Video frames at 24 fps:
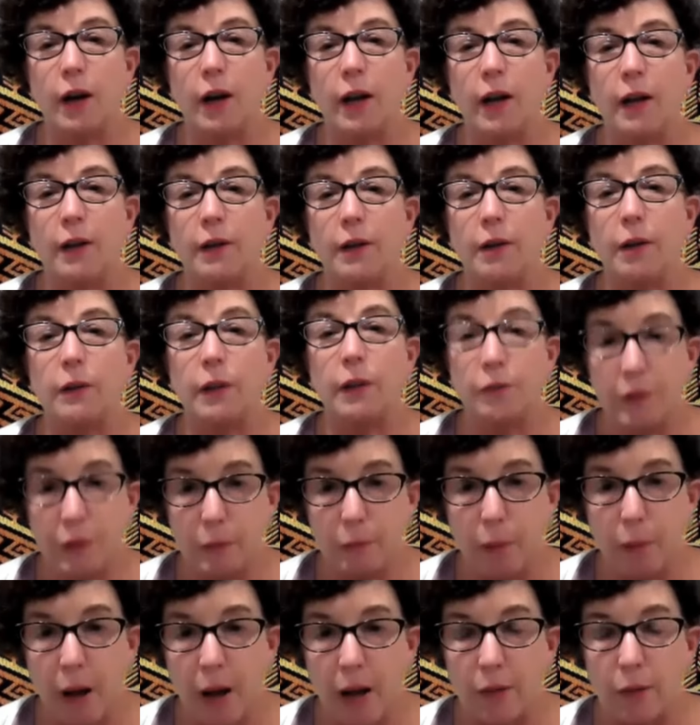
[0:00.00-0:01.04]
and
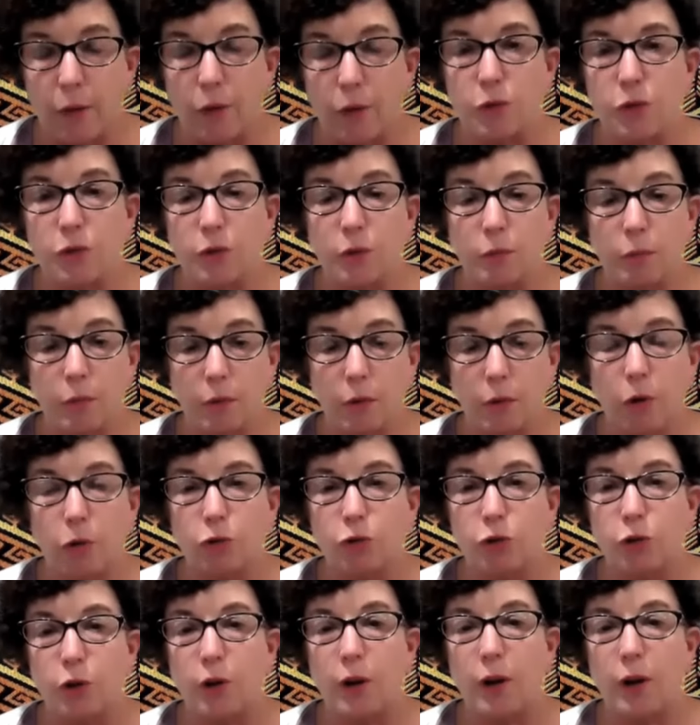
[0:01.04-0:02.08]
living by those
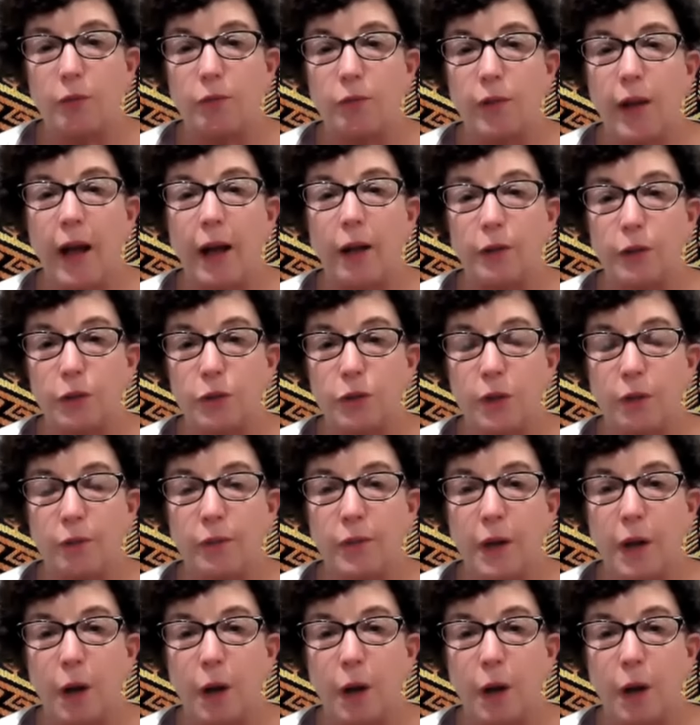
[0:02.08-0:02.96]
culture and values of the